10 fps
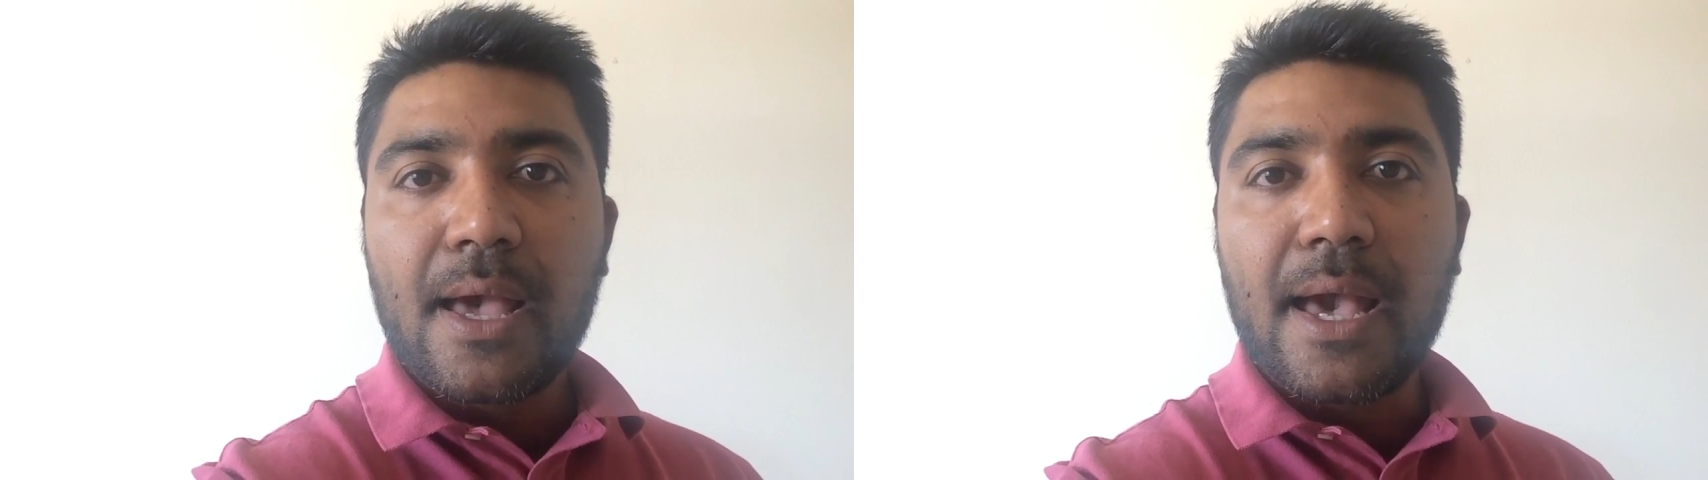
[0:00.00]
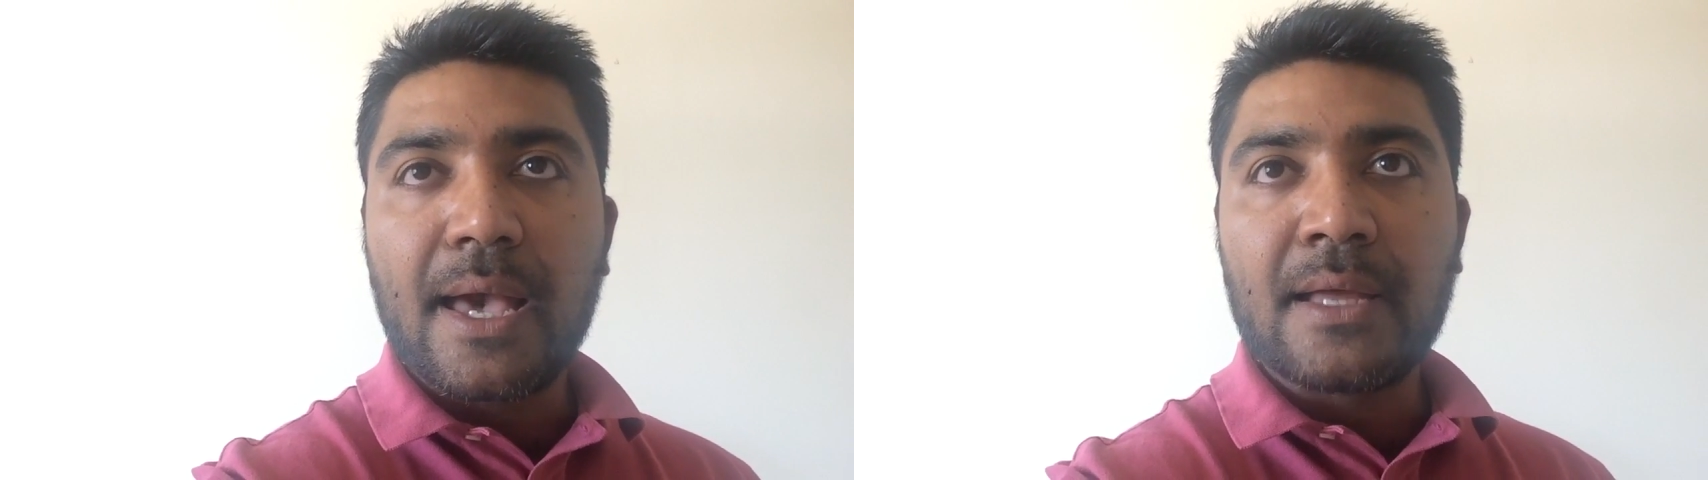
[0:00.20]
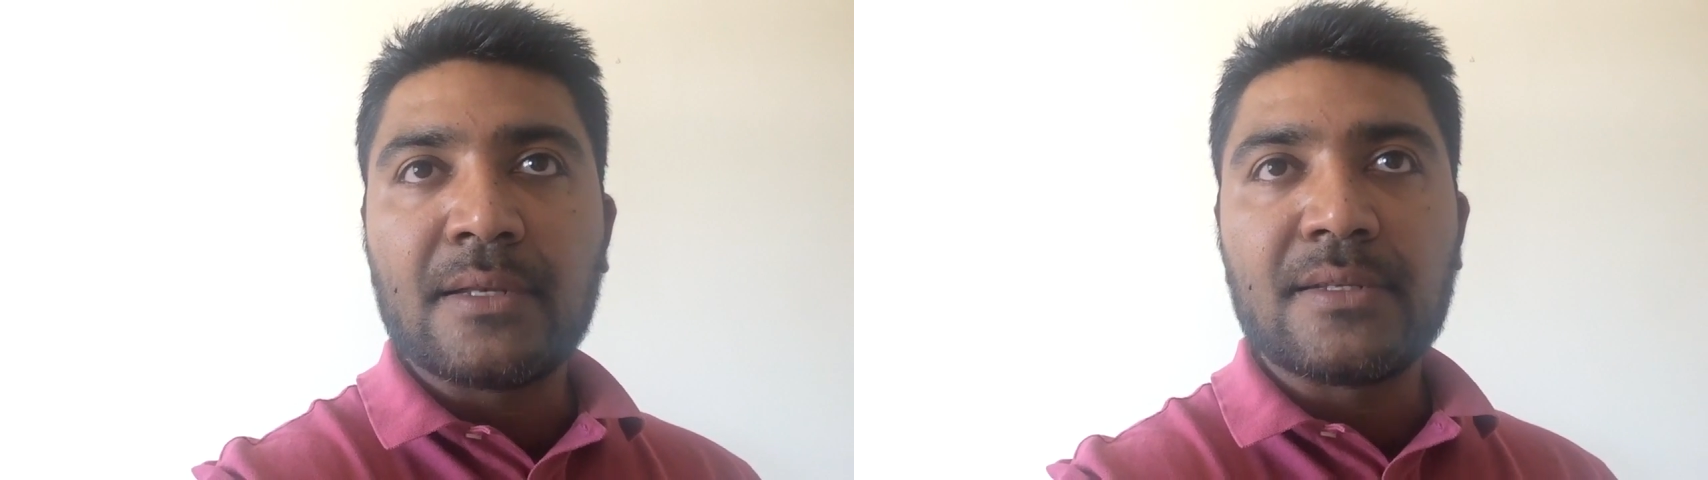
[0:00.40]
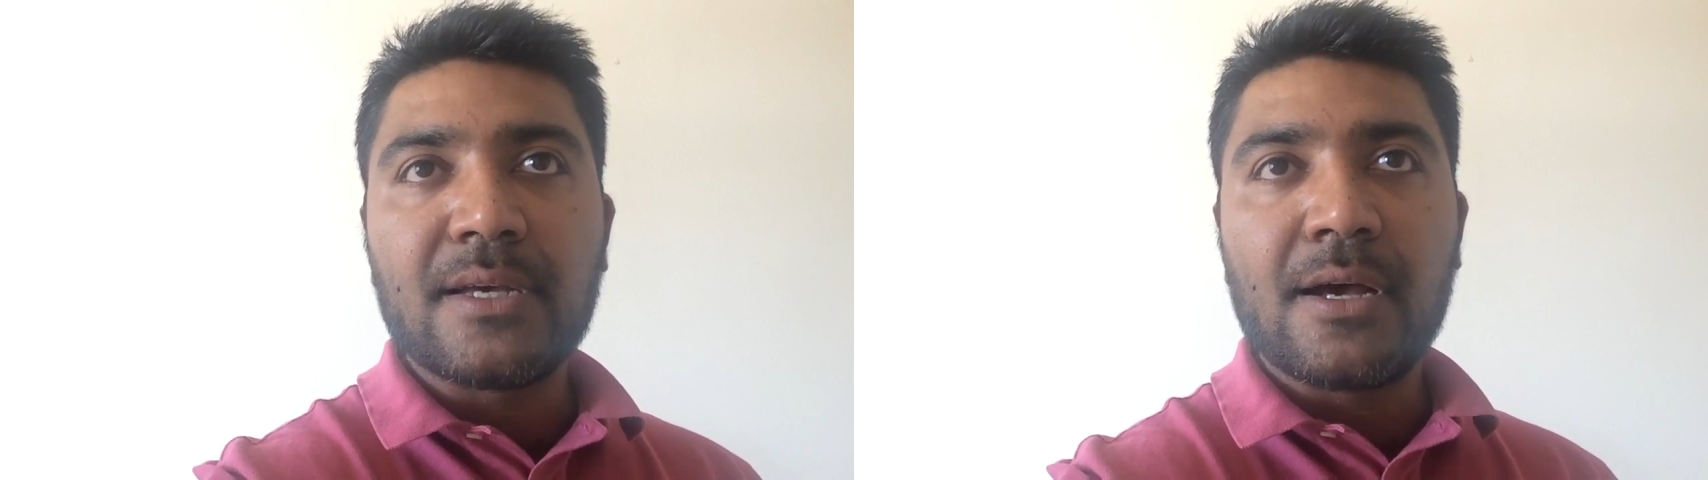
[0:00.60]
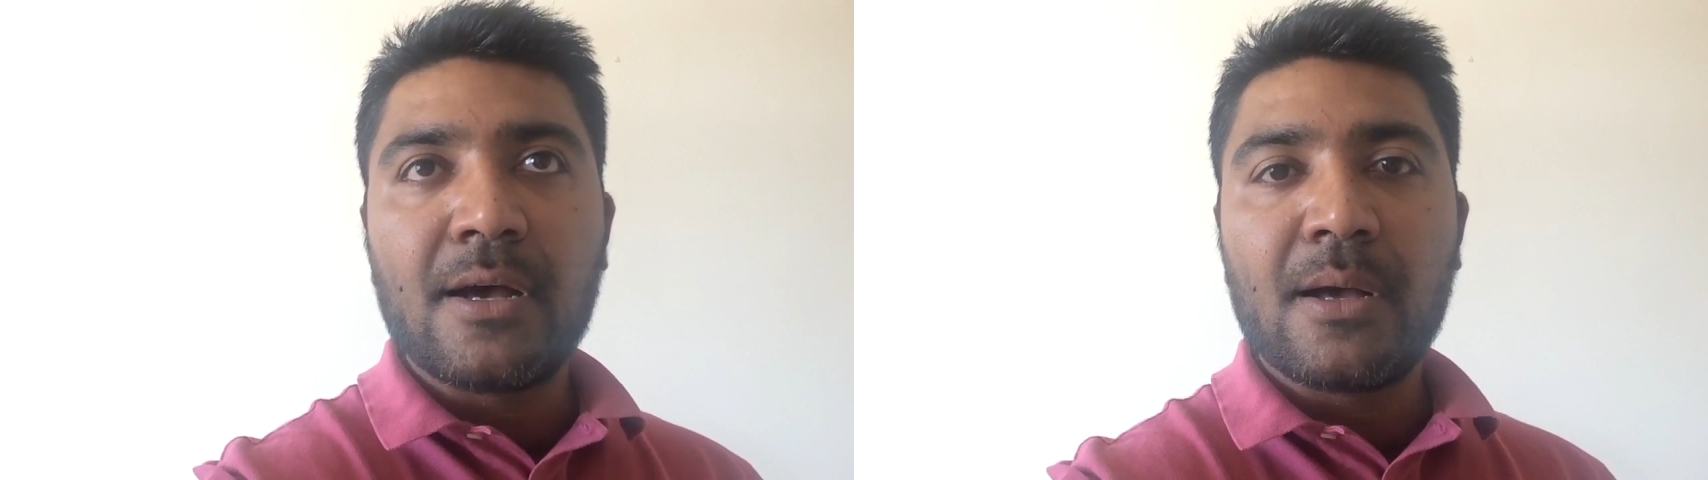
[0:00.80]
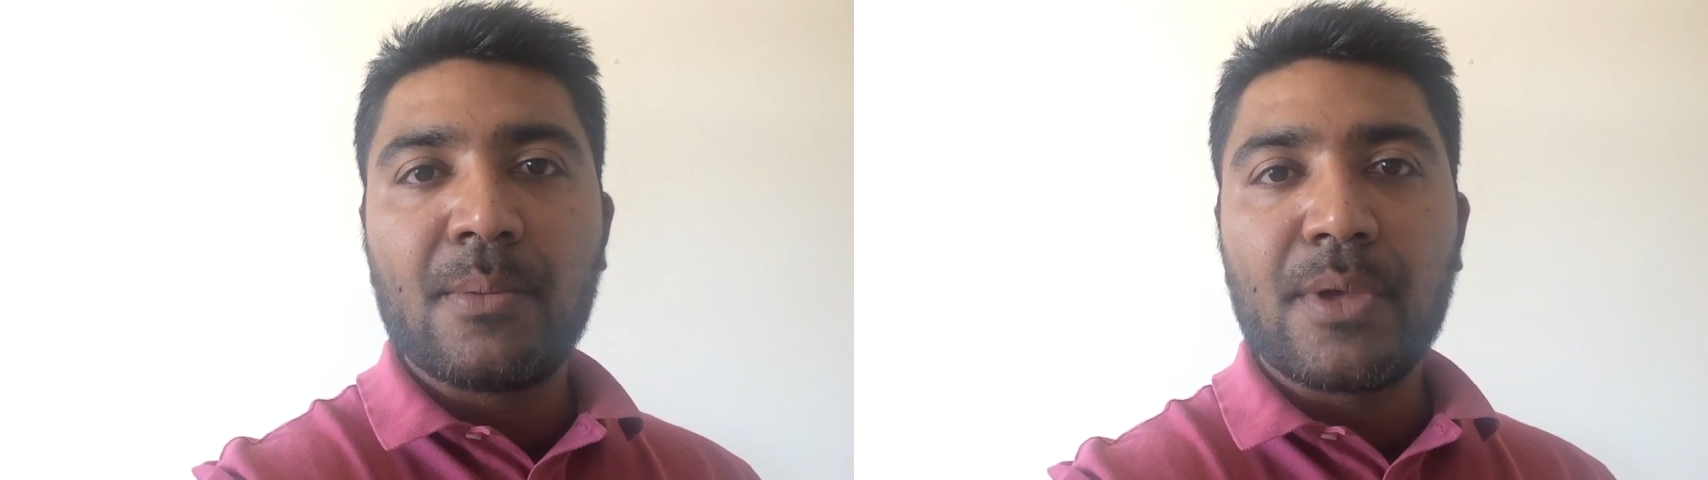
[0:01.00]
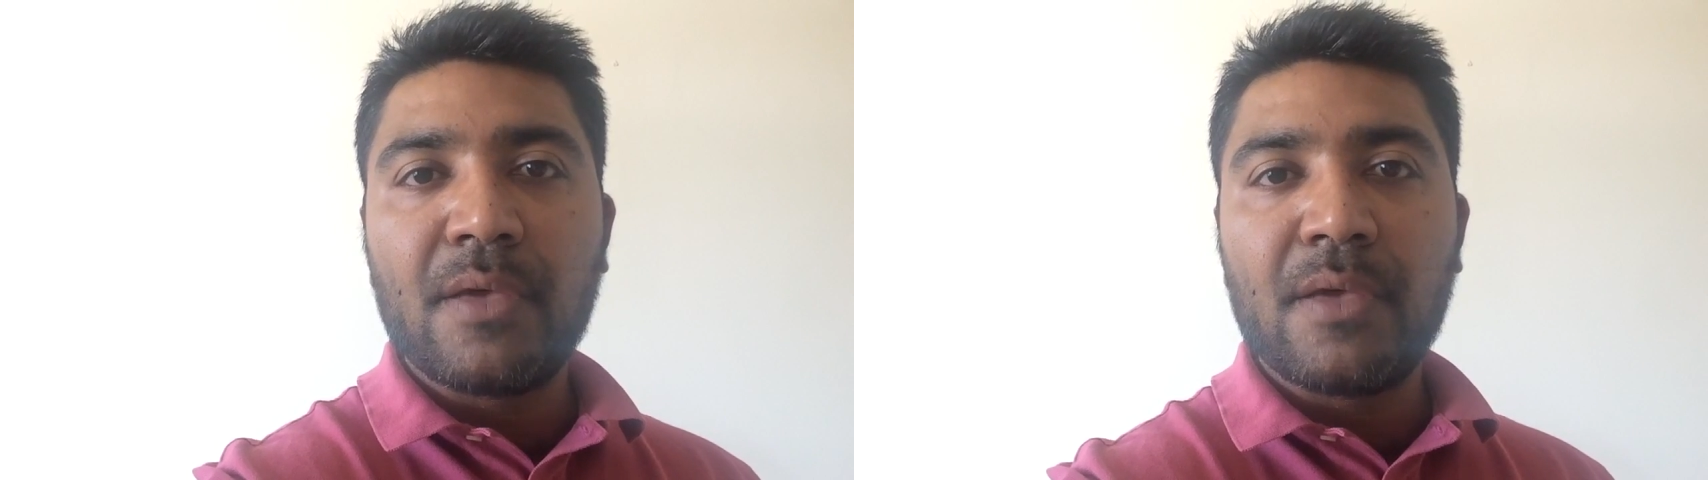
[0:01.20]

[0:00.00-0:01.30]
And um,